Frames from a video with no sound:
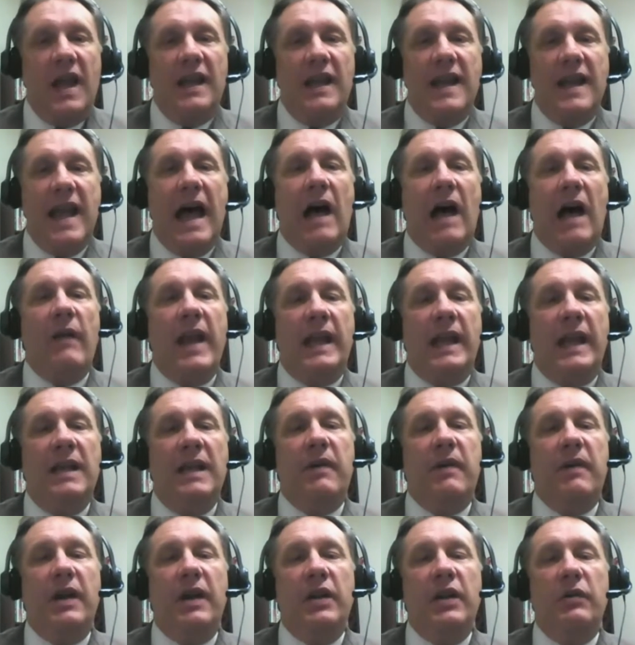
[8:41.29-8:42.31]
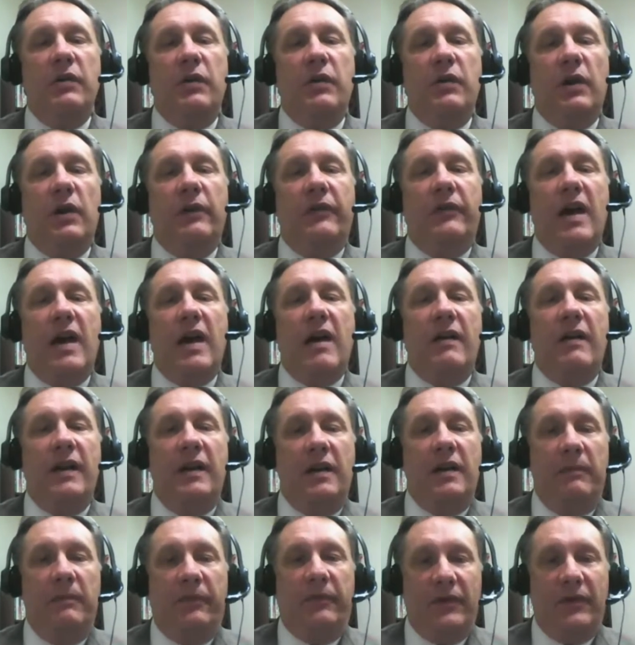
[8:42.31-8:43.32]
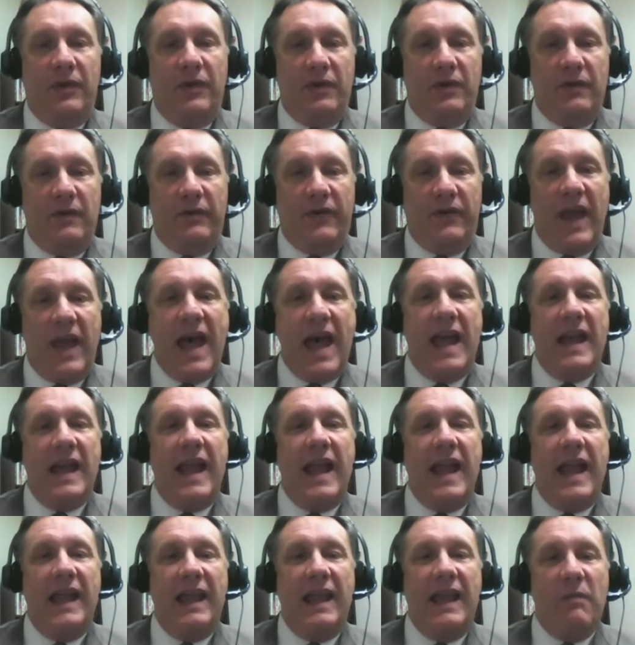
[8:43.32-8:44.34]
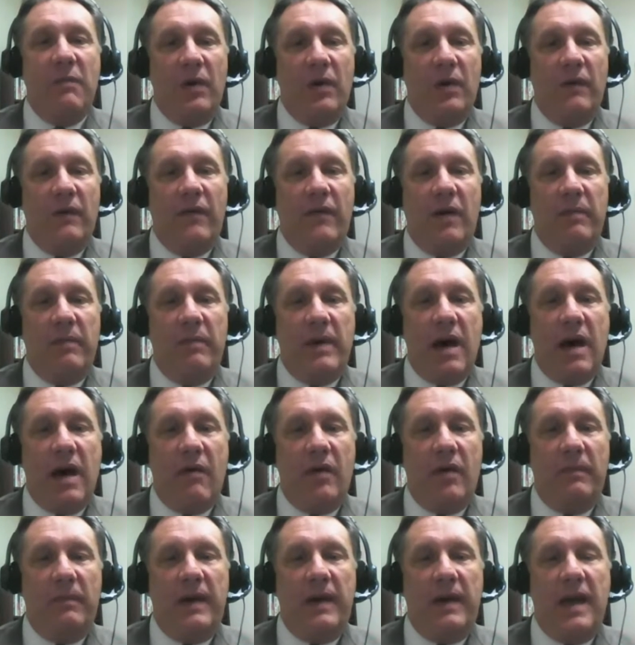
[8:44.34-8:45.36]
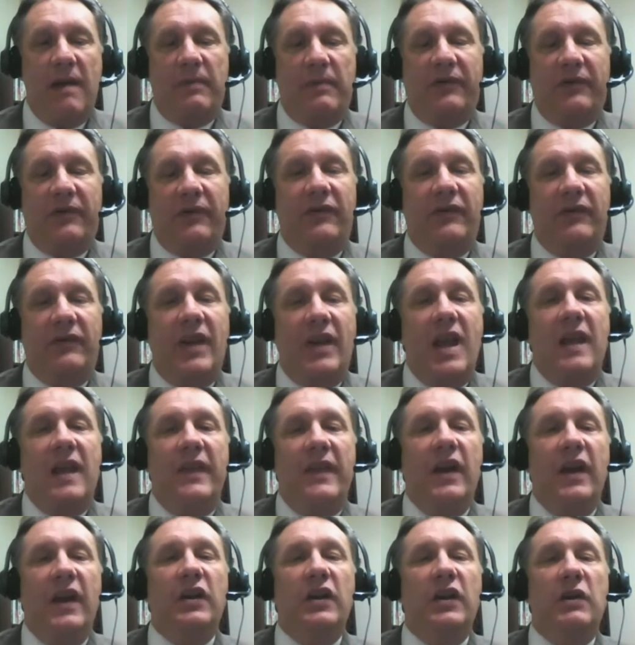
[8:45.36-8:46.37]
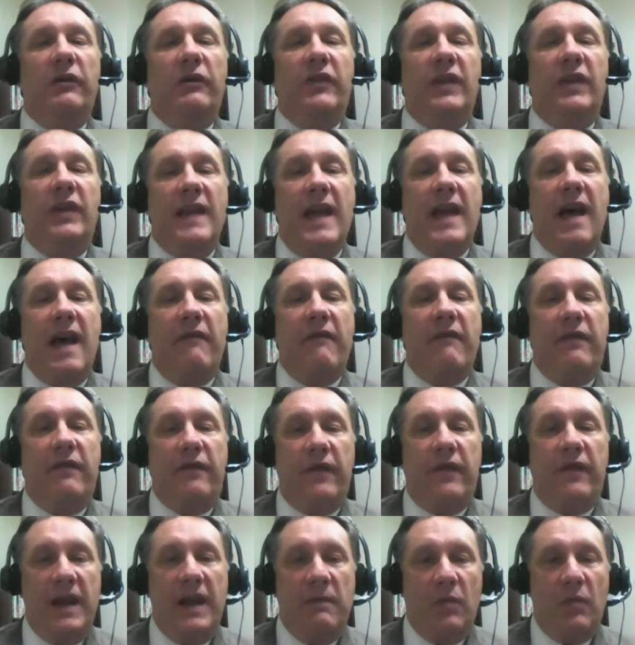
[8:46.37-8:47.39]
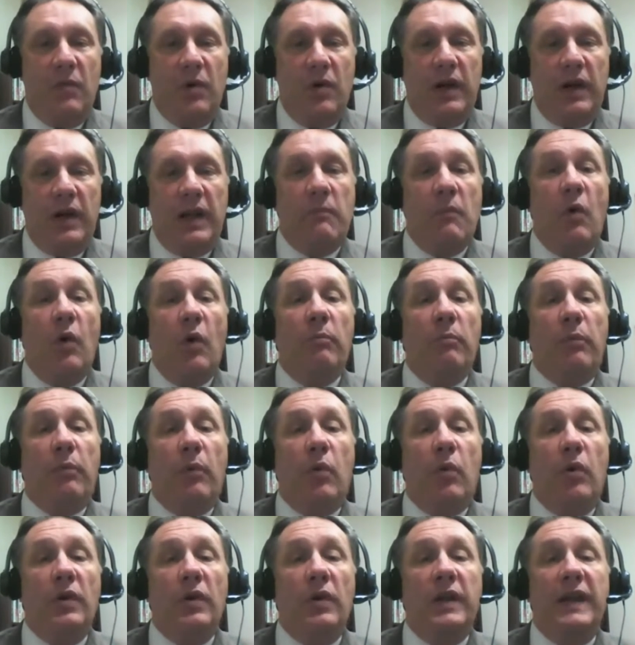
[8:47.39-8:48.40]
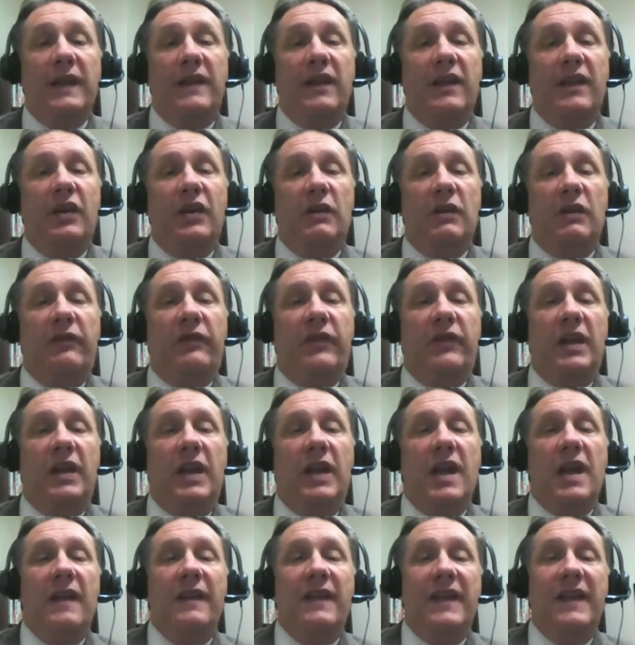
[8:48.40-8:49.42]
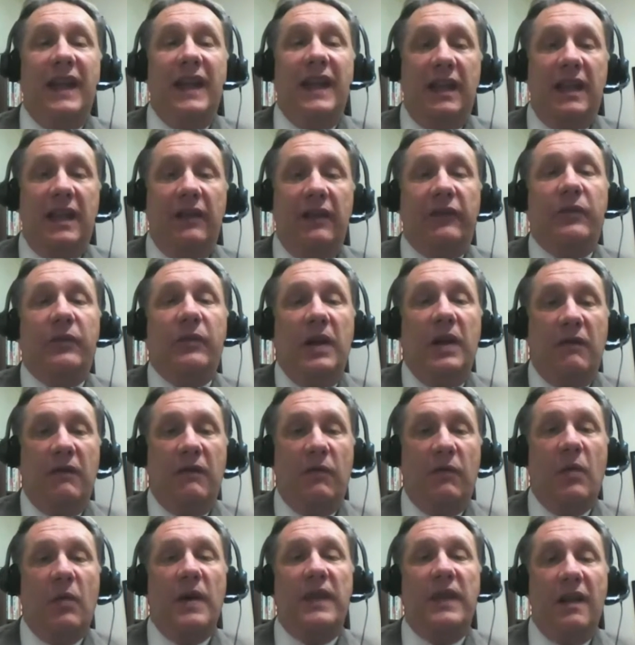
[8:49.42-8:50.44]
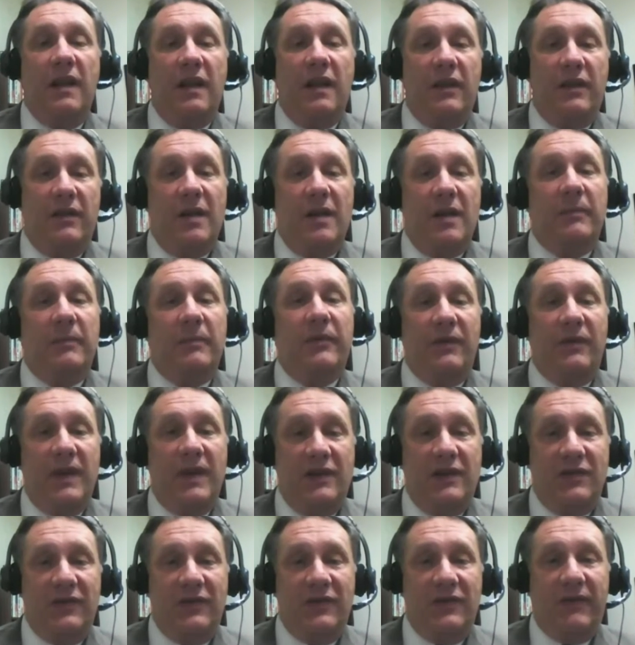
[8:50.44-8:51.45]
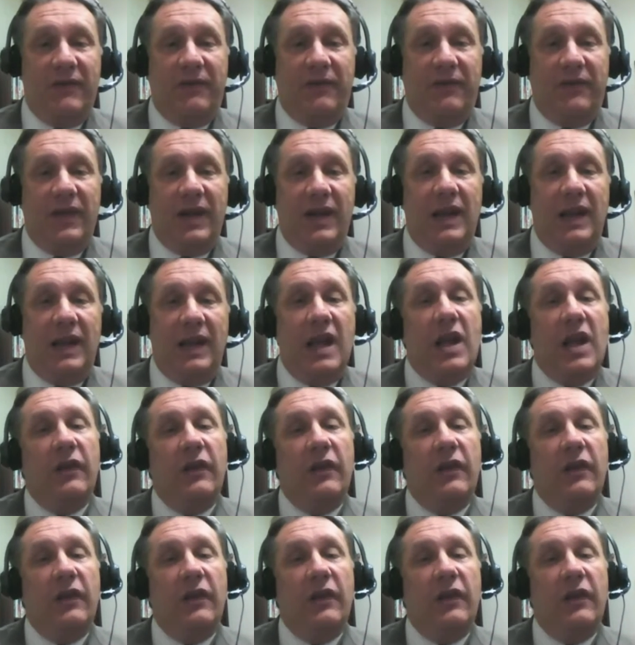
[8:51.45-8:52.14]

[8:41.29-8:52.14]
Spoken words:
Now, anybody who goes out and observes at one of our Power Up campuses, they're using that framework. More importantly, they're using the history of what the other observations have seen.